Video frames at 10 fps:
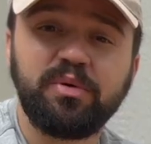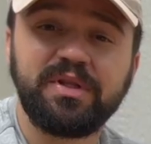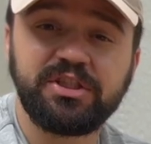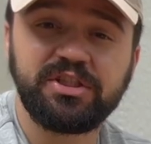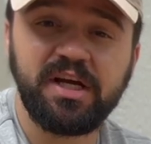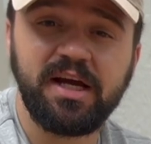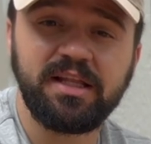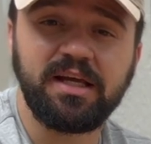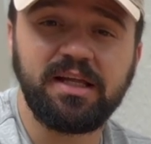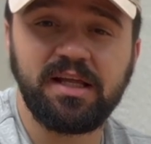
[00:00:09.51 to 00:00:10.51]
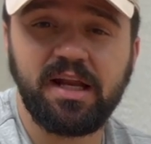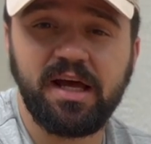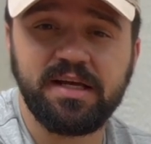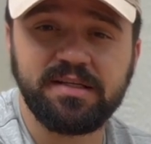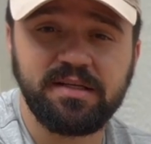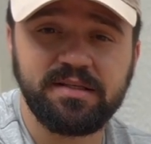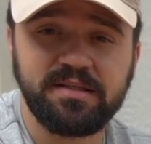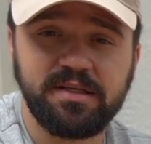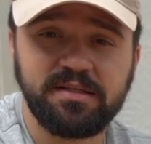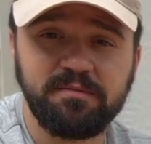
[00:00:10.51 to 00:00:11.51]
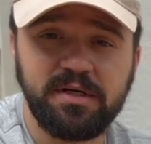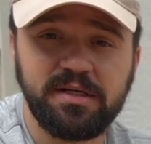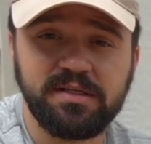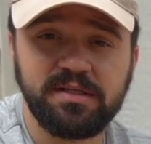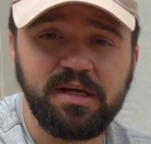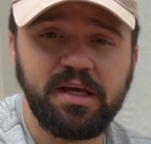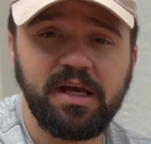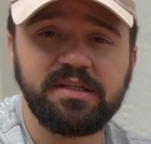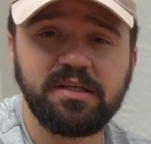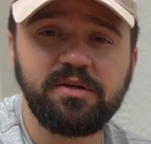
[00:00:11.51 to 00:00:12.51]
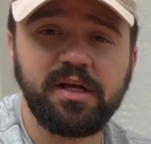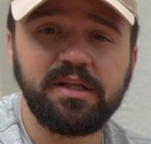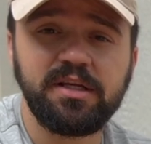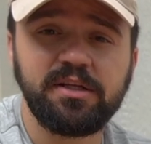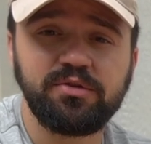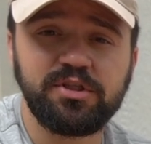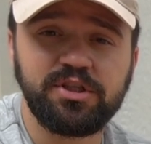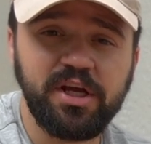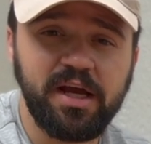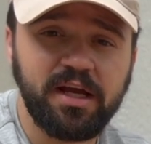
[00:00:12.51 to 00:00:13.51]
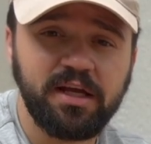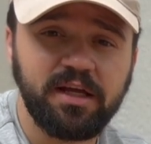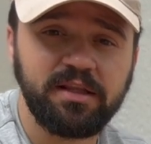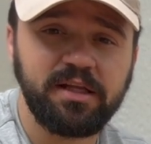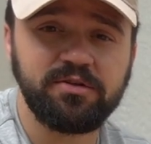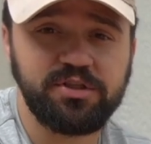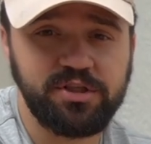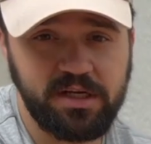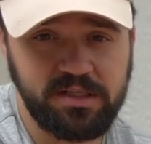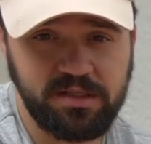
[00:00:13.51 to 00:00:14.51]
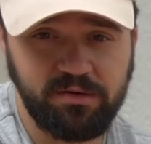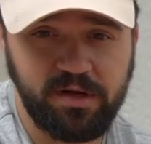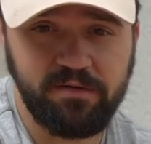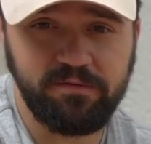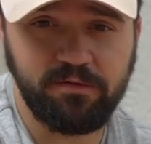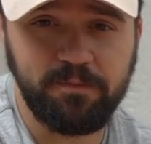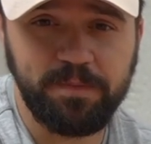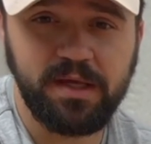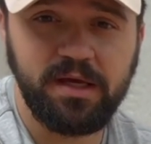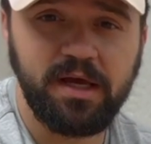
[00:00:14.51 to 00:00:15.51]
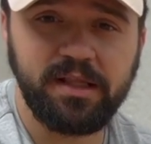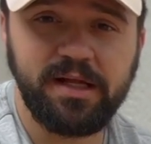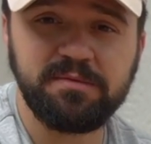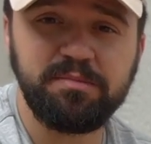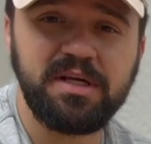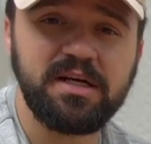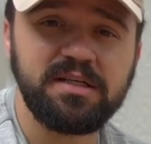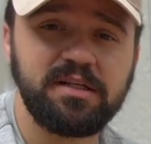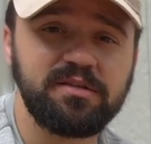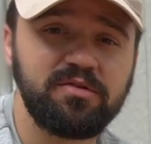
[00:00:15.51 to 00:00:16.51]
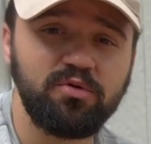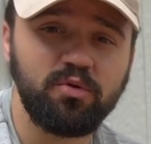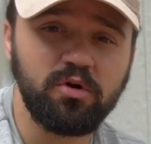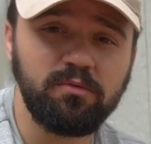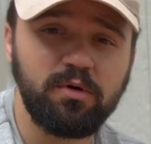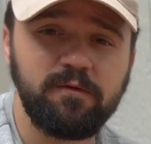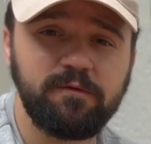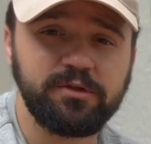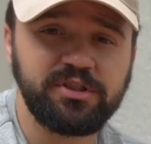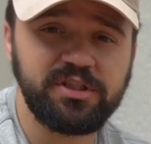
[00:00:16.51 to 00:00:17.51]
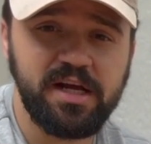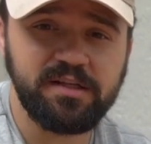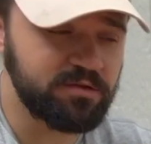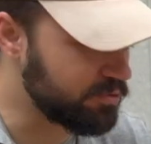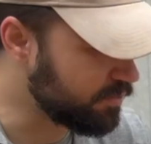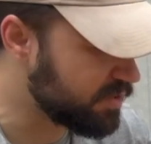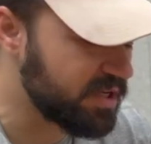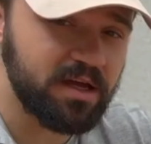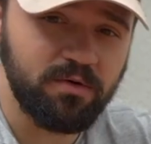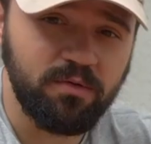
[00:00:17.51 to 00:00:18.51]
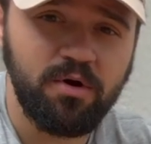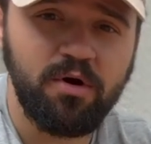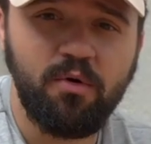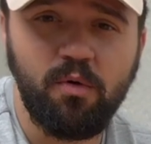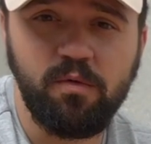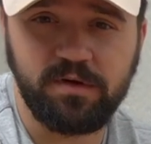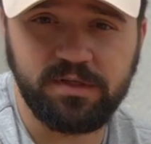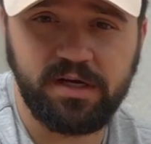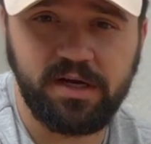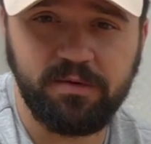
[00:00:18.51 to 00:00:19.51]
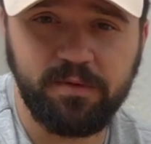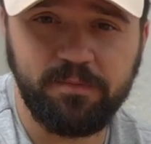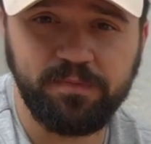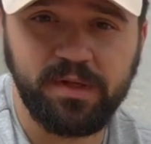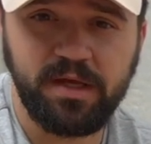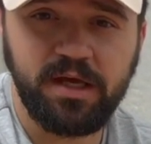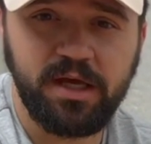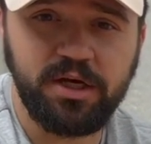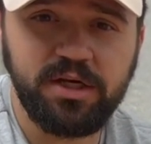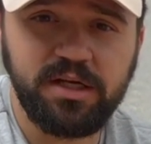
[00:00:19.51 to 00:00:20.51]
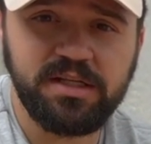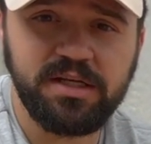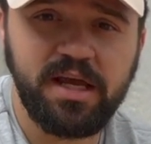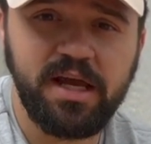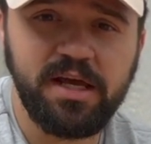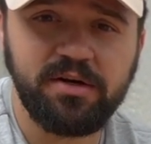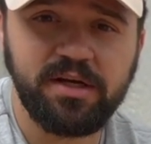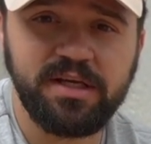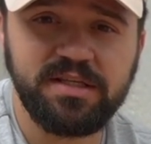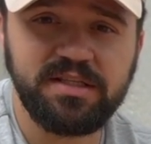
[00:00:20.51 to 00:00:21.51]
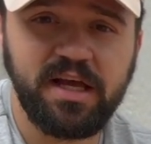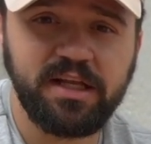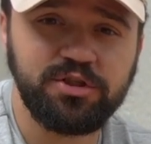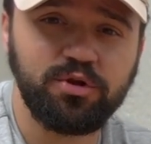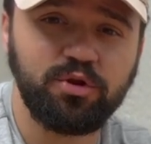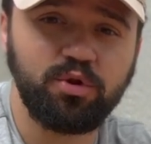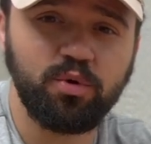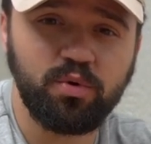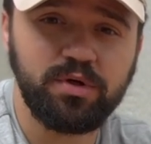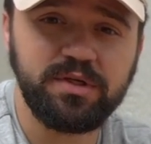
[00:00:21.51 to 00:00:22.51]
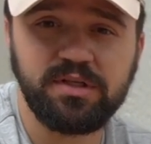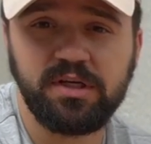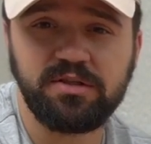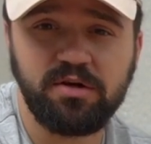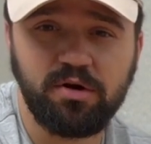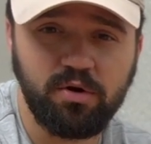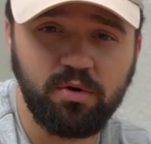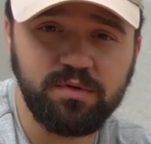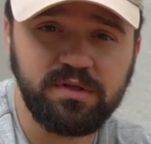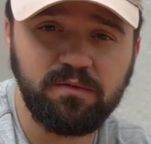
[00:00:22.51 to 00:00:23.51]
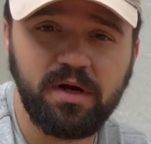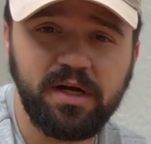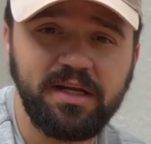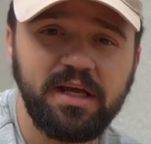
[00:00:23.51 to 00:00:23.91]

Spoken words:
a shed in the last 6 months, it's a good idea to check that your shed is still leveled. And that's because it's normal for sheds to settle over time. A good indicator is that your doors is not closing right